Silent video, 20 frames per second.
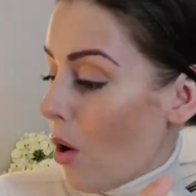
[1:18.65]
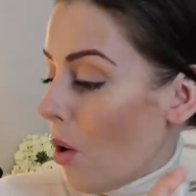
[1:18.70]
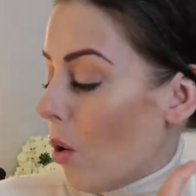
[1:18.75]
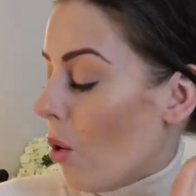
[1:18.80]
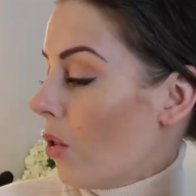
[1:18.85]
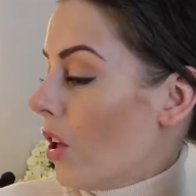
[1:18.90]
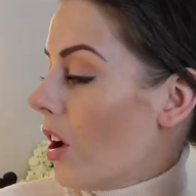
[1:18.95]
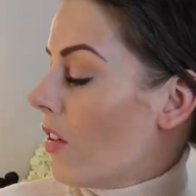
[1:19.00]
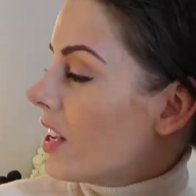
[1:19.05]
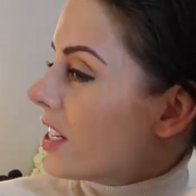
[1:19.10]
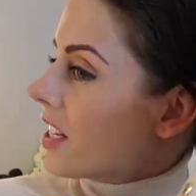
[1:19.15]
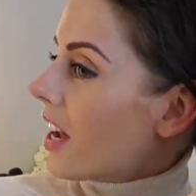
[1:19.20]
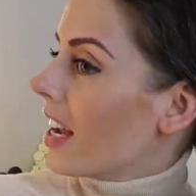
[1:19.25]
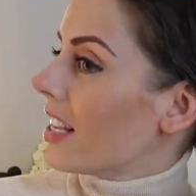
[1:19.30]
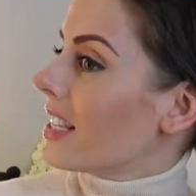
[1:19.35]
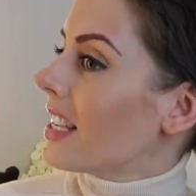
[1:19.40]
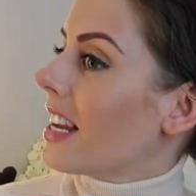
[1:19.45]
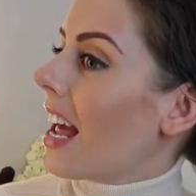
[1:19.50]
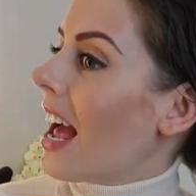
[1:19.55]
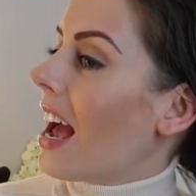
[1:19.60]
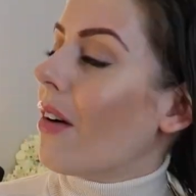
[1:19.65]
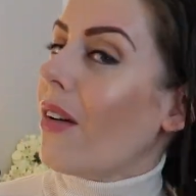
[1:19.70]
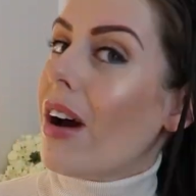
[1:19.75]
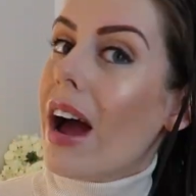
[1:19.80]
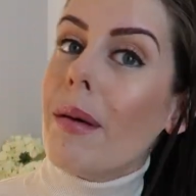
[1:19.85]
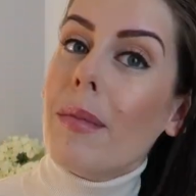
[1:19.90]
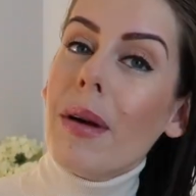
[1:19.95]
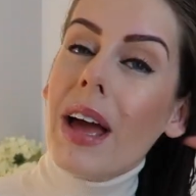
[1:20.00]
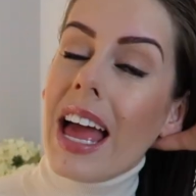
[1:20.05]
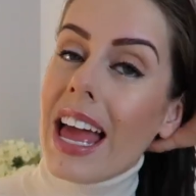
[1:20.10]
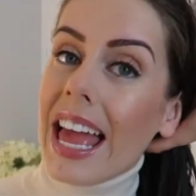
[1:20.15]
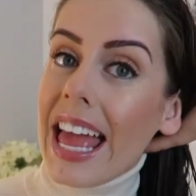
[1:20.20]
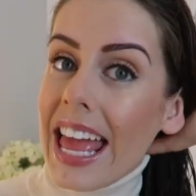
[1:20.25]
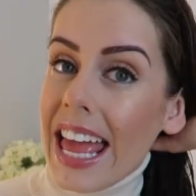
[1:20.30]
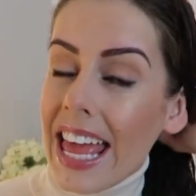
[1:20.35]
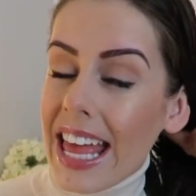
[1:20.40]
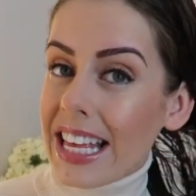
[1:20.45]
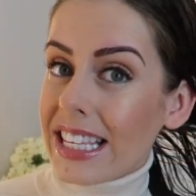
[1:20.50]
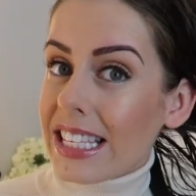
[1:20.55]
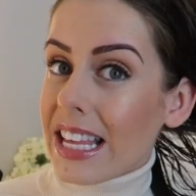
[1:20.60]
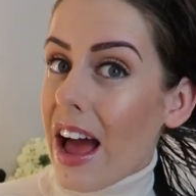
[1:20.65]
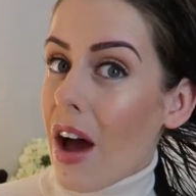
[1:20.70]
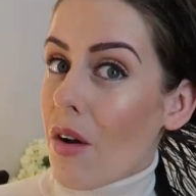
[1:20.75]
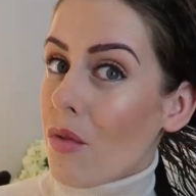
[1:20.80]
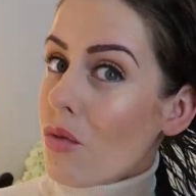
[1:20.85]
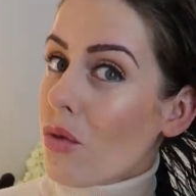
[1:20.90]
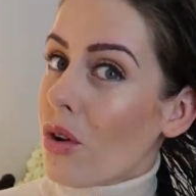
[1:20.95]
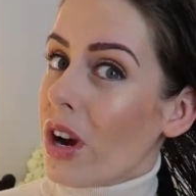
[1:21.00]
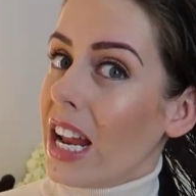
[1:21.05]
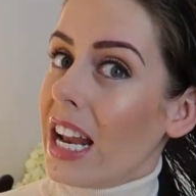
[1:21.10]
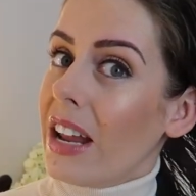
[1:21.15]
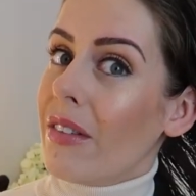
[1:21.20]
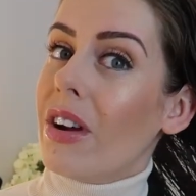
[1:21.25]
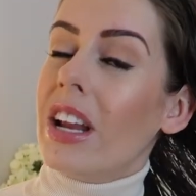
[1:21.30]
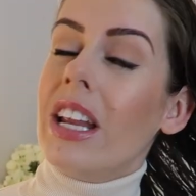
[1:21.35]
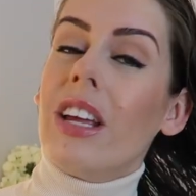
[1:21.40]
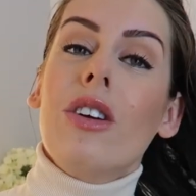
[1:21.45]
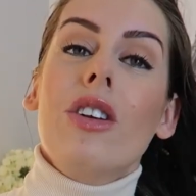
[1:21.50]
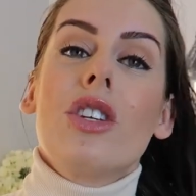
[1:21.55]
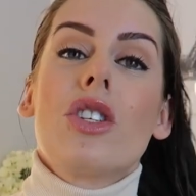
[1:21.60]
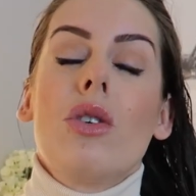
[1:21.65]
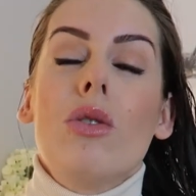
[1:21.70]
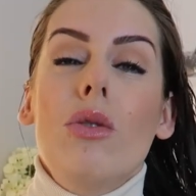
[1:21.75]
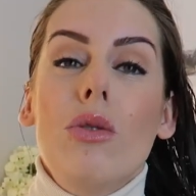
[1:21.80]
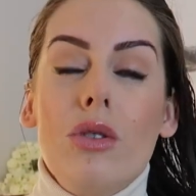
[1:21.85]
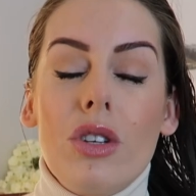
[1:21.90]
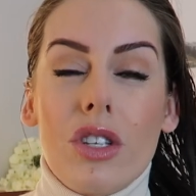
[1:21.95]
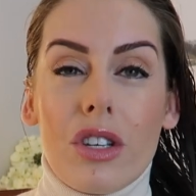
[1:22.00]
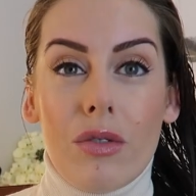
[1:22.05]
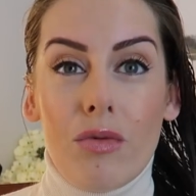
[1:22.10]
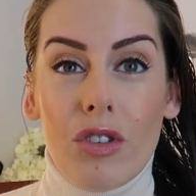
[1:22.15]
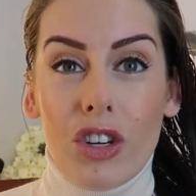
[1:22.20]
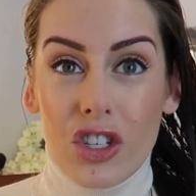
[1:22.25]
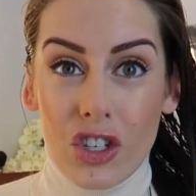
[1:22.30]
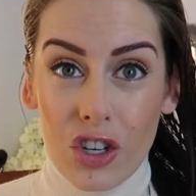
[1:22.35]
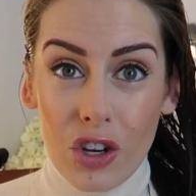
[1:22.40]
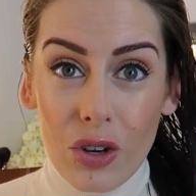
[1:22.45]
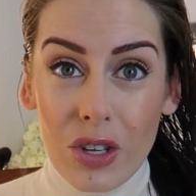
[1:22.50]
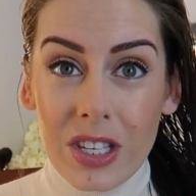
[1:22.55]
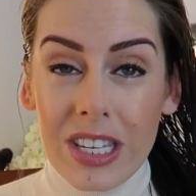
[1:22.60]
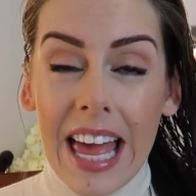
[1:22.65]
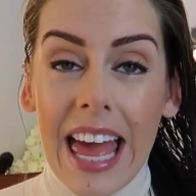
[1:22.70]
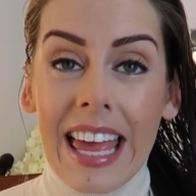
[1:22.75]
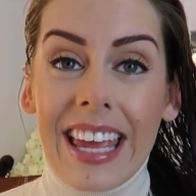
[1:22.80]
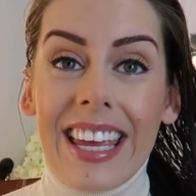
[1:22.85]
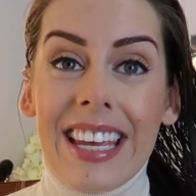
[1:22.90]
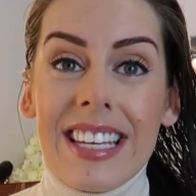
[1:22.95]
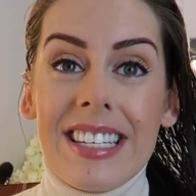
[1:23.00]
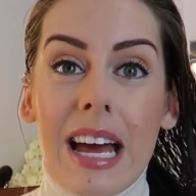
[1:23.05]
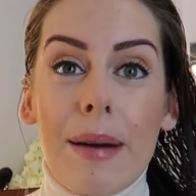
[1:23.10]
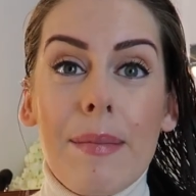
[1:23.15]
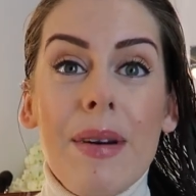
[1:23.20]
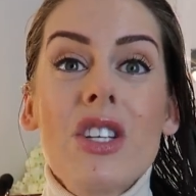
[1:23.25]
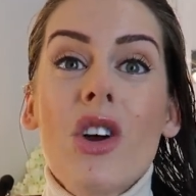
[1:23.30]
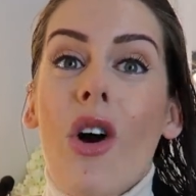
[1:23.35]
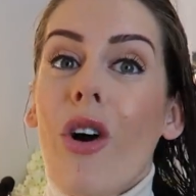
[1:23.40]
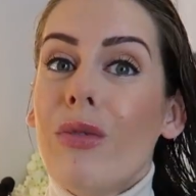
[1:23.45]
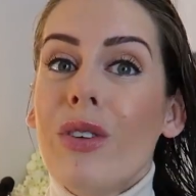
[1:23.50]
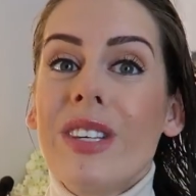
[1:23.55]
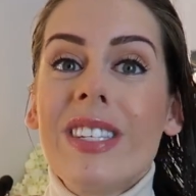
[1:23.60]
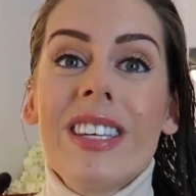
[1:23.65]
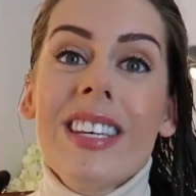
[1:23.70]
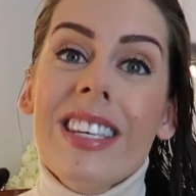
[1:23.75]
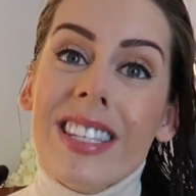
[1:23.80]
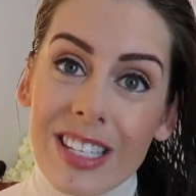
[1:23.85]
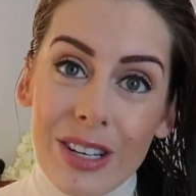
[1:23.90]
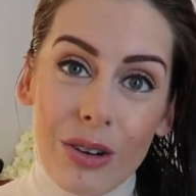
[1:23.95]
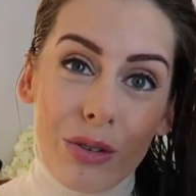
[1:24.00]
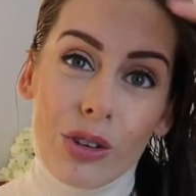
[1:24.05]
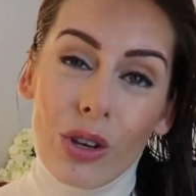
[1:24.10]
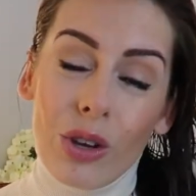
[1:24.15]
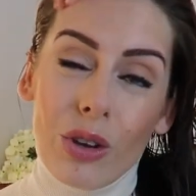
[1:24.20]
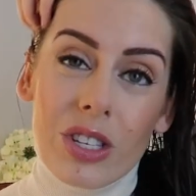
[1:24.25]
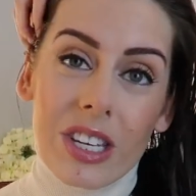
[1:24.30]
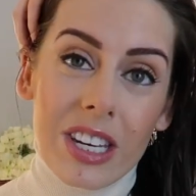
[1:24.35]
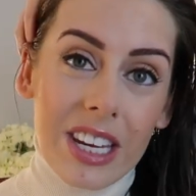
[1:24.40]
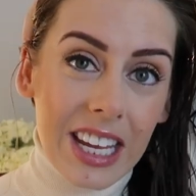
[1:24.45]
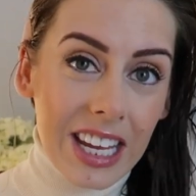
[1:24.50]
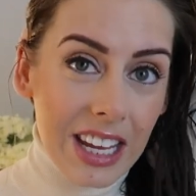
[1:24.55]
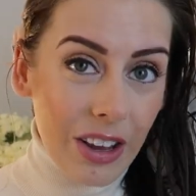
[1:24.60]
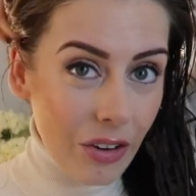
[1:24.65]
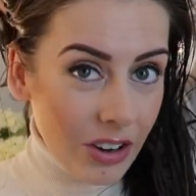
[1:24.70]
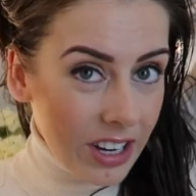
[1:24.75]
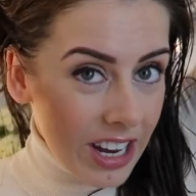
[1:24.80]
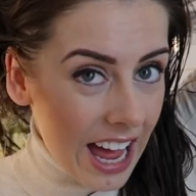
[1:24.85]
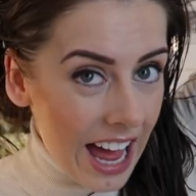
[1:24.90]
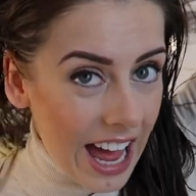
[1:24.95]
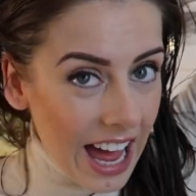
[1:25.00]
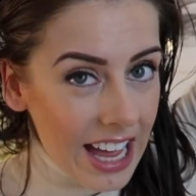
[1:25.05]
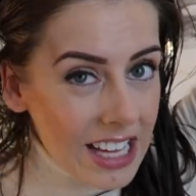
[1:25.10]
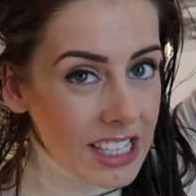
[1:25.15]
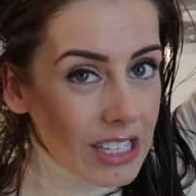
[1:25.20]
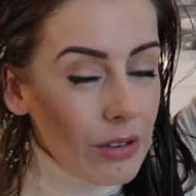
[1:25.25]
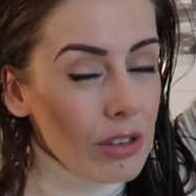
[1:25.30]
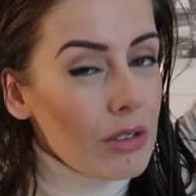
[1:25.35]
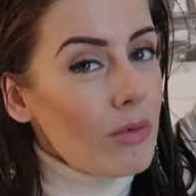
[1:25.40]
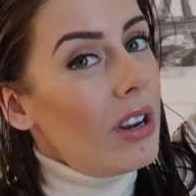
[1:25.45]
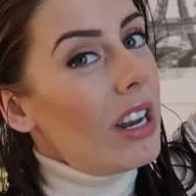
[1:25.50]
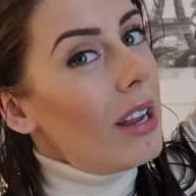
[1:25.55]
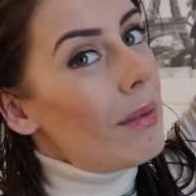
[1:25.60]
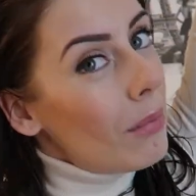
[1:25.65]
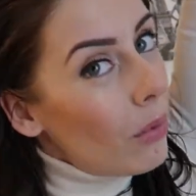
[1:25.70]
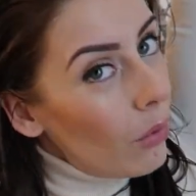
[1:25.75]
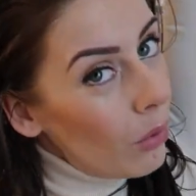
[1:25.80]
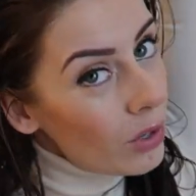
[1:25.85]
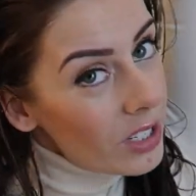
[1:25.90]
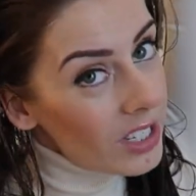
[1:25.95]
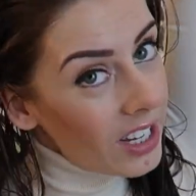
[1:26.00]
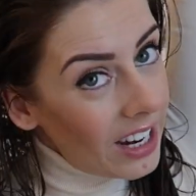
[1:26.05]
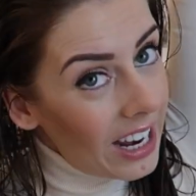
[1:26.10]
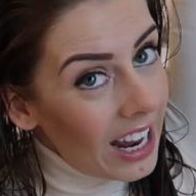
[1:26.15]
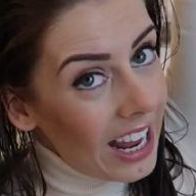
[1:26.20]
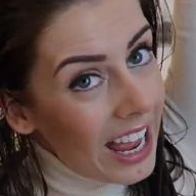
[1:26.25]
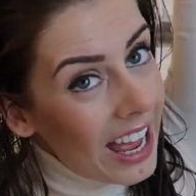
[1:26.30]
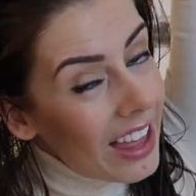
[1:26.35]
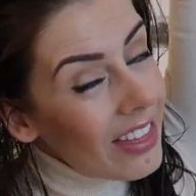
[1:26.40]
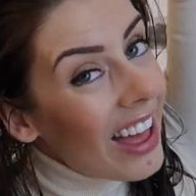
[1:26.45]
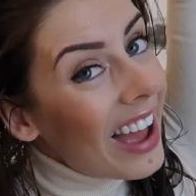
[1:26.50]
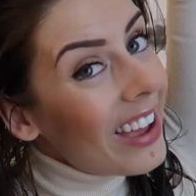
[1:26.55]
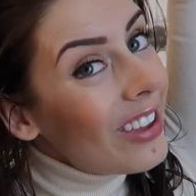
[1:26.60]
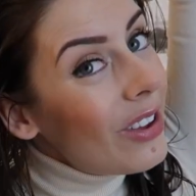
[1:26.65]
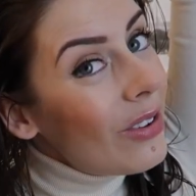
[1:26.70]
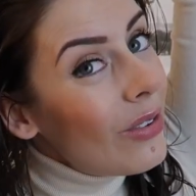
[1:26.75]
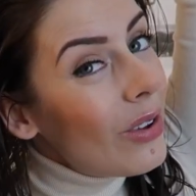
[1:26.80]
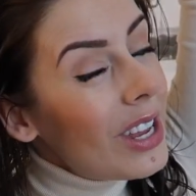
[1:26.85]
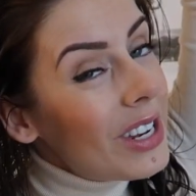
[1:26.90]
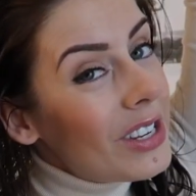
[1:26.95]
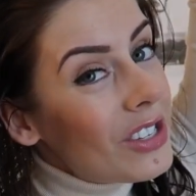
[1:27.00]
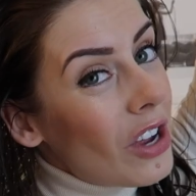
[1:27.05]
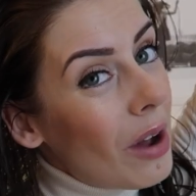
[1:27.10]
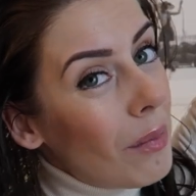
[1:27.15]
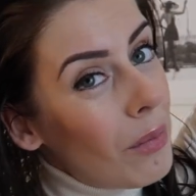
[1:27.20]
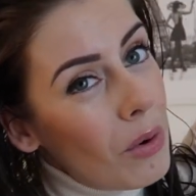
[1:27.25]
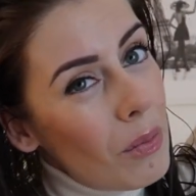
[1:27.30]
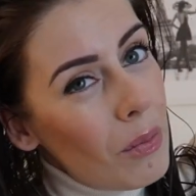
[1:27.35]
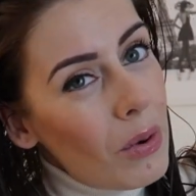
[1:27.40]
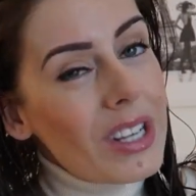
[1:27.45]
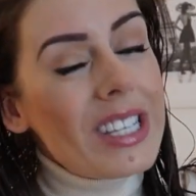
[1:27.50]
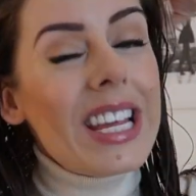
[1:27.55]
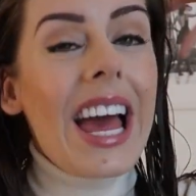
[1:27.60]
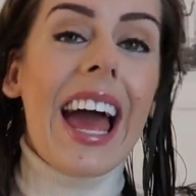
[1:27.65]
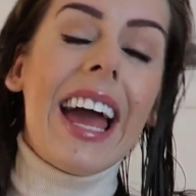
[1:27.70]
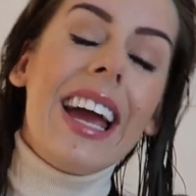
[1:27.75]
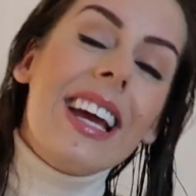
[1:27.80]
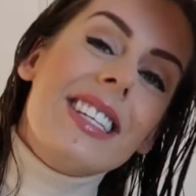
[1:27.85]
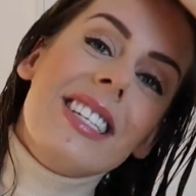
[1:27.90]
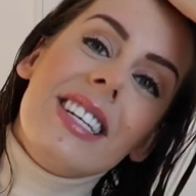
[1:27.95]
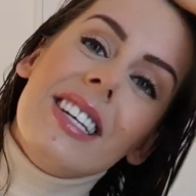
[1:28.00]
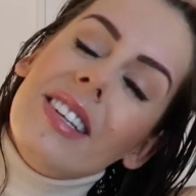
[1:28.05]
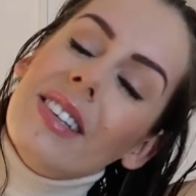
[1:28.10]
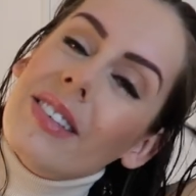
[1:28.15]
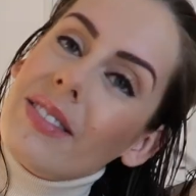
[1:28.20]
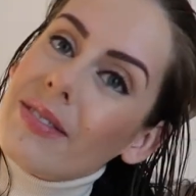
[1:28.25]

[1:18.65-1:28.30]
Although the Dyson Airwrap is a really, really good tool to reduce heat damage. Obviously, you're still using heat on your hair, so it's really important that you double protect.